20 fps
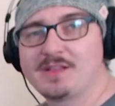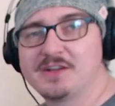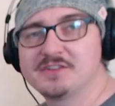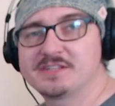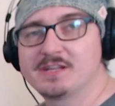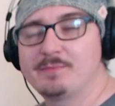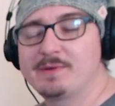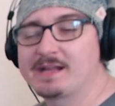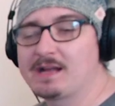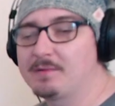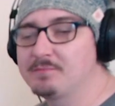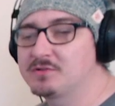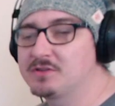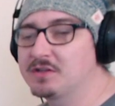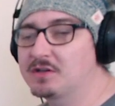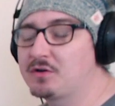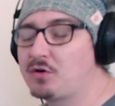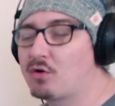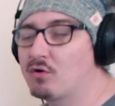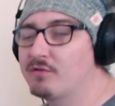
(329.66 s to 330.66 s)
So then we come to
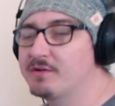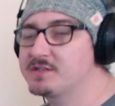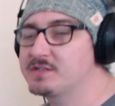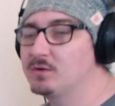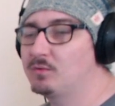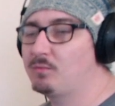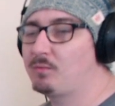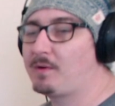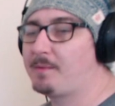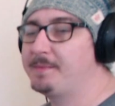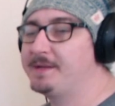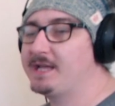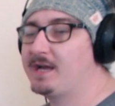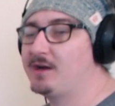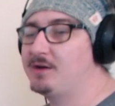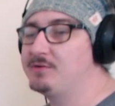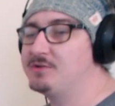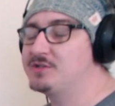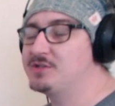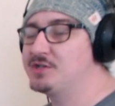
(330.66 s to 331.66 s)
the chorus at
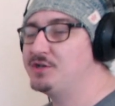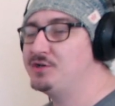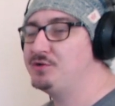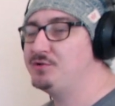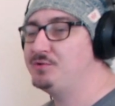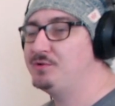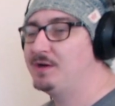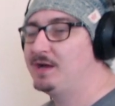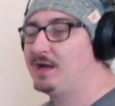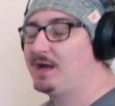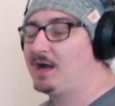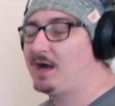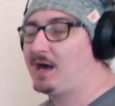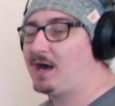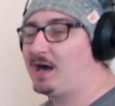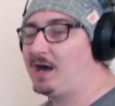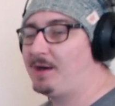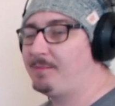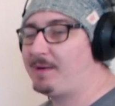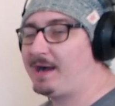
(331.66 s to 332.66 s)
1:02,
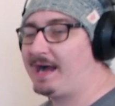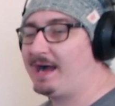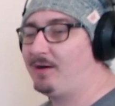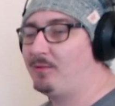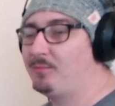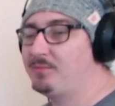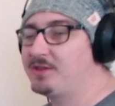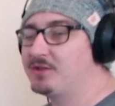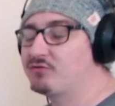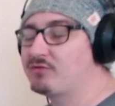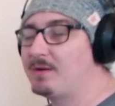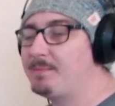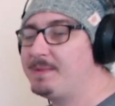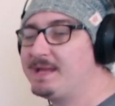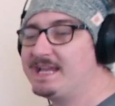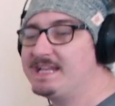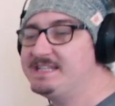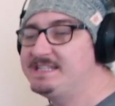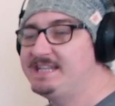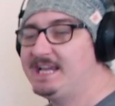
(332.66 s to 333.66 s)
and the drum
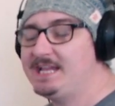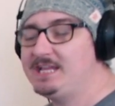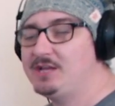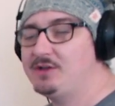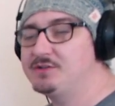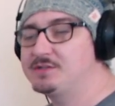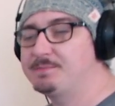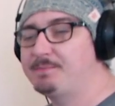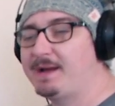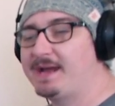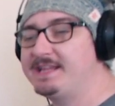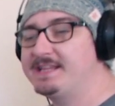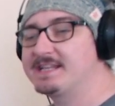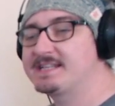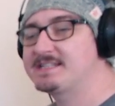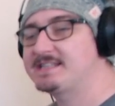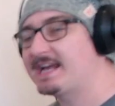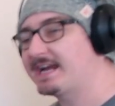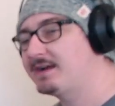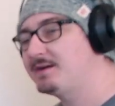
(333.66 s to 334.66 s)
beat continues, but in the
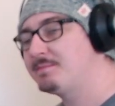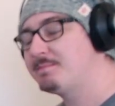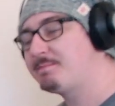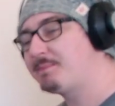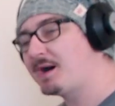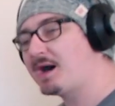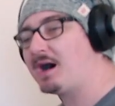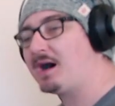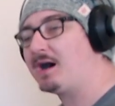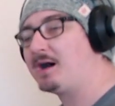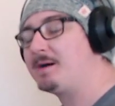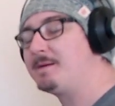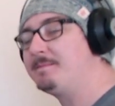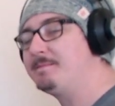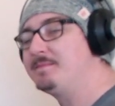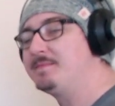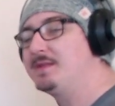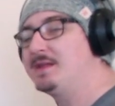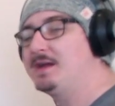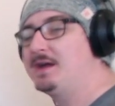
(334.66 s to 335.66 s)
second bar,
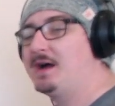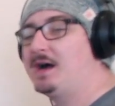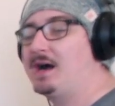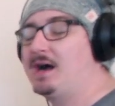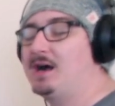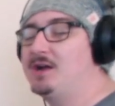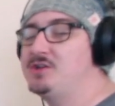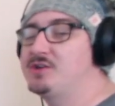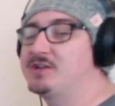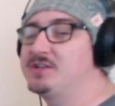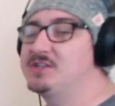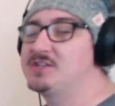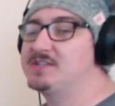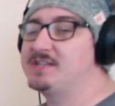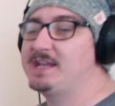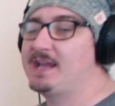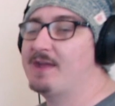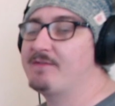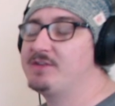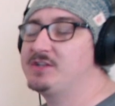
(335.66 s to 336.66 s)
you can
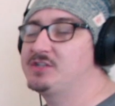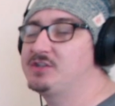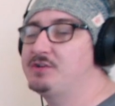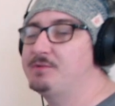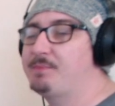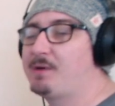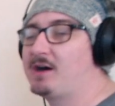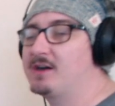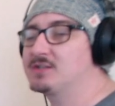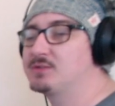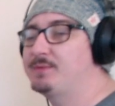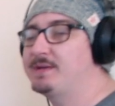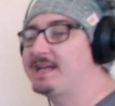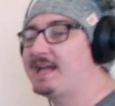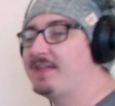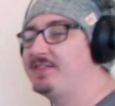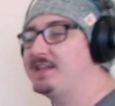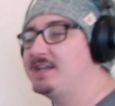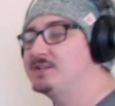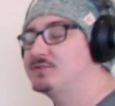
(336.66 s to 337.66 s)
see every two bars, we
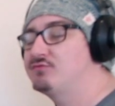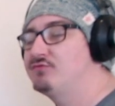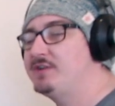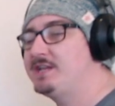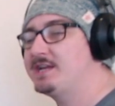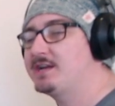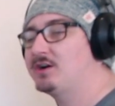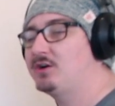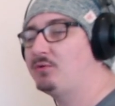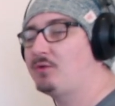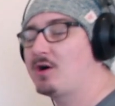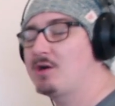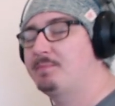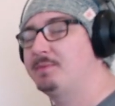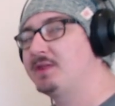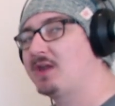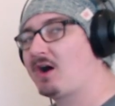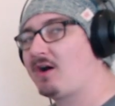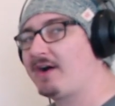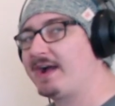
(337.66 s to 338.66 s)
get these really cool
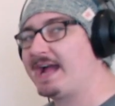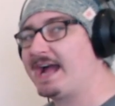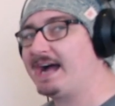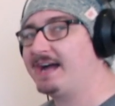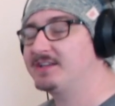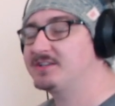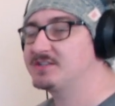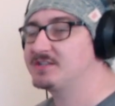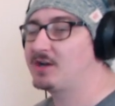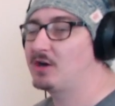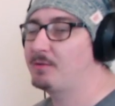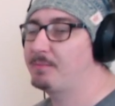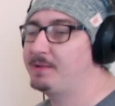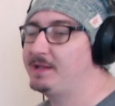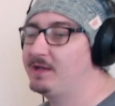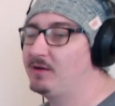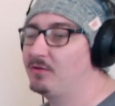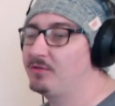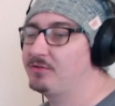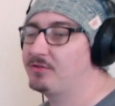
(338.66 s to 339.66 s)
open hi-hats,
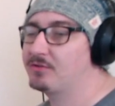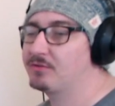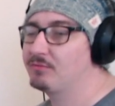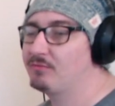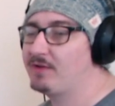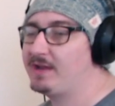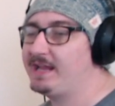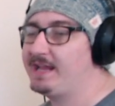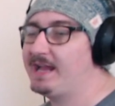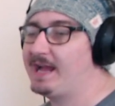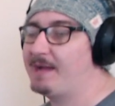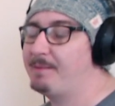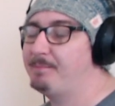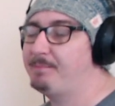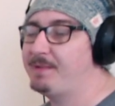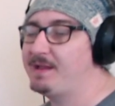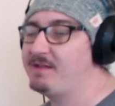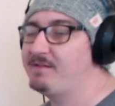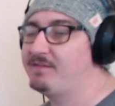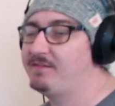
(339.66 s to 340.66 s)
opening on 3 and
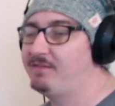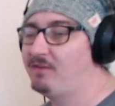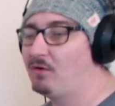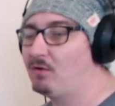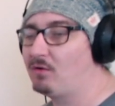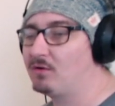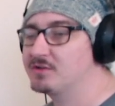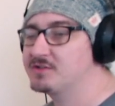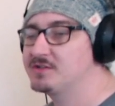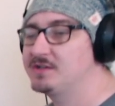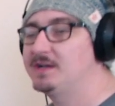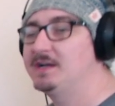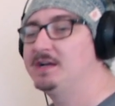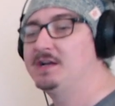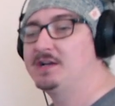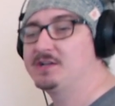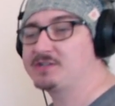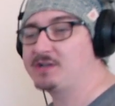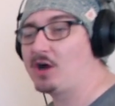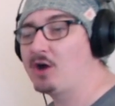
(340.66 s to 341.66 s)
beat 4.
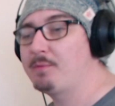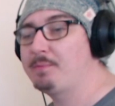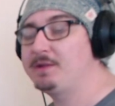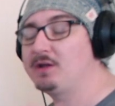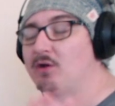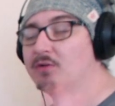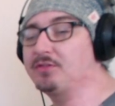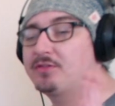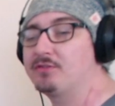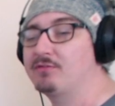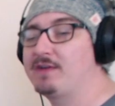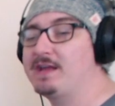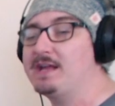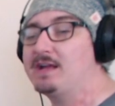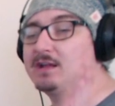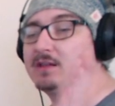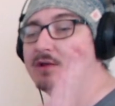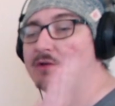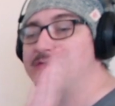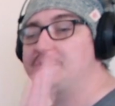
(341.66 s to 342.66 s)
So opening on 3,
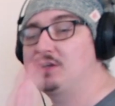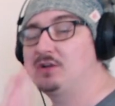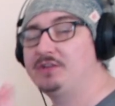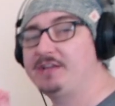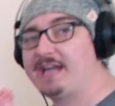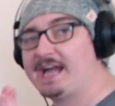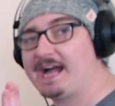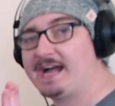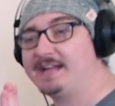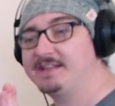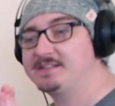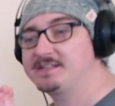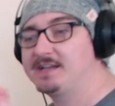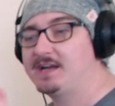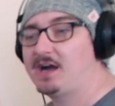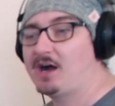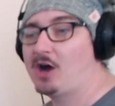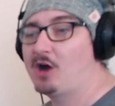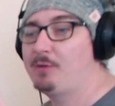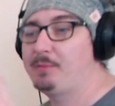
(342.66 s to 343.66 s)
closing on the and,
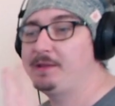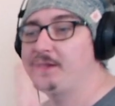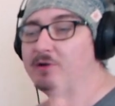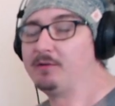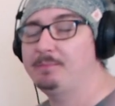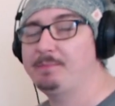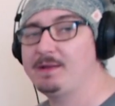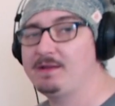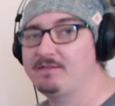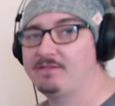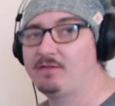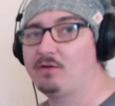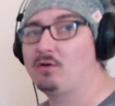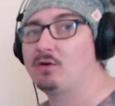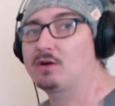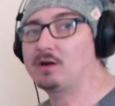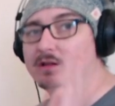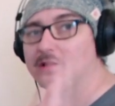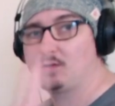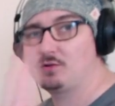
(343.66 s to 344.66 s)
opening on beat
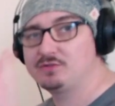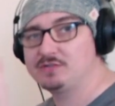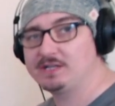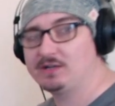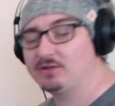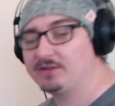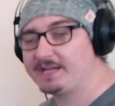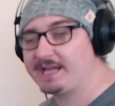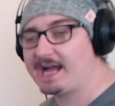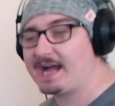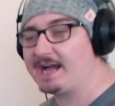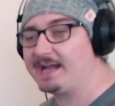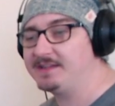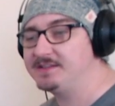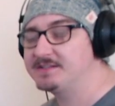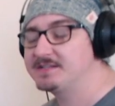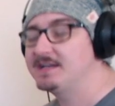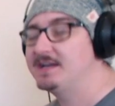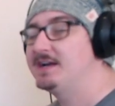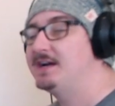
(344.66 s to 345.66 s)
4, closing on the
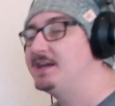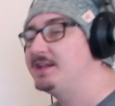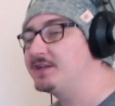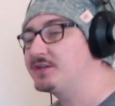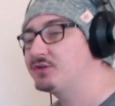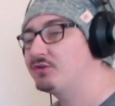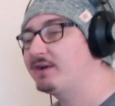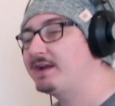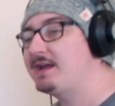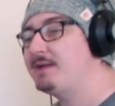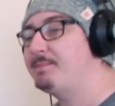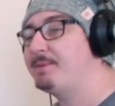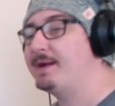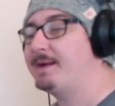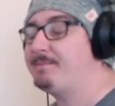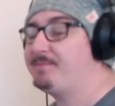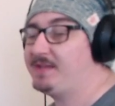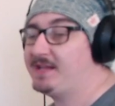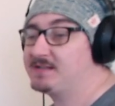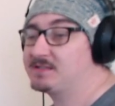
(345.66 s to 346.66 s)
and. The tricky
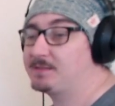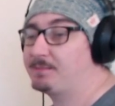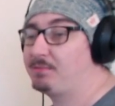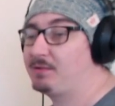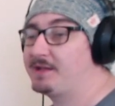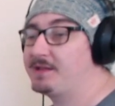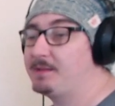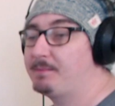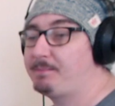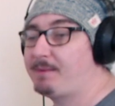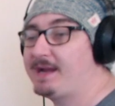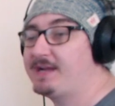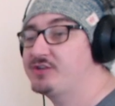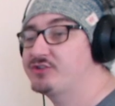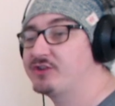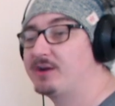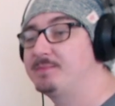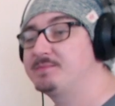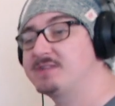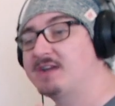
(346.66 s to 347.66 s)
bit is to play the
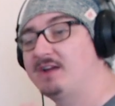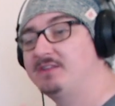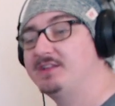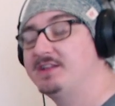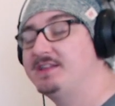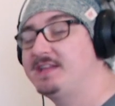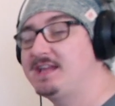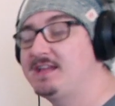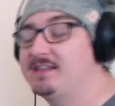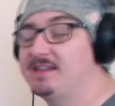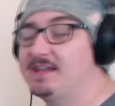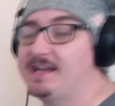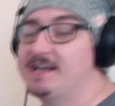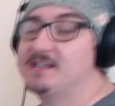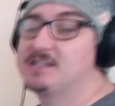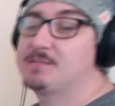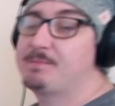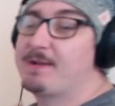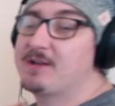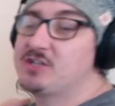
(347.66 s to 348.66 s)
bass drums underneath it,
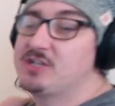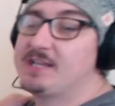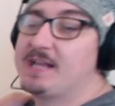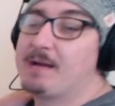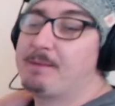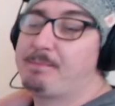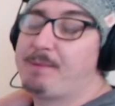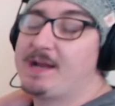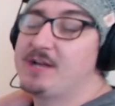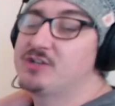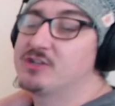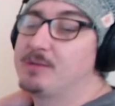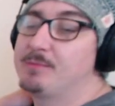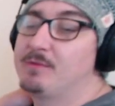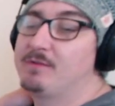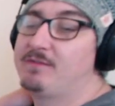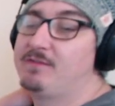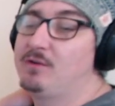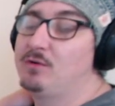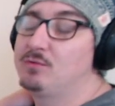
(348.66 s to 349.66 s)
especially that bass drum
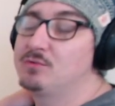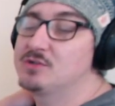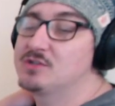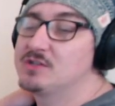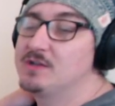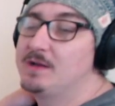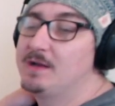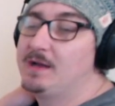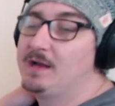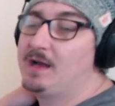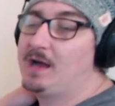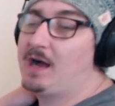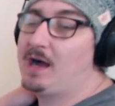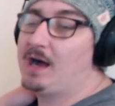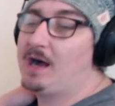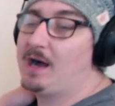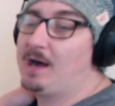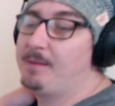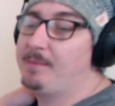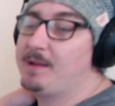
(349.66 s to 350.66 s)
that falls
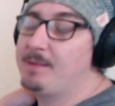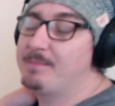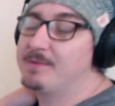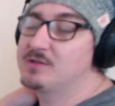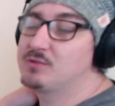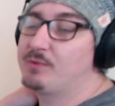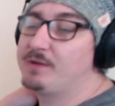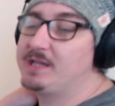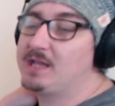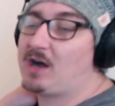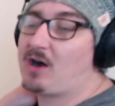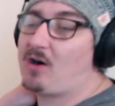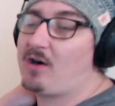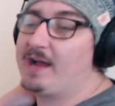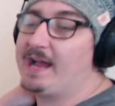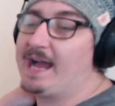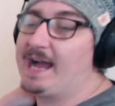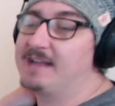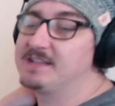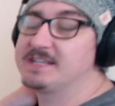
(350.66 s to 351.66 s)
in between the
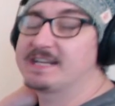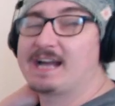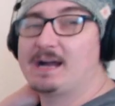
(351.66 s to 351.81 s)
hi-hats.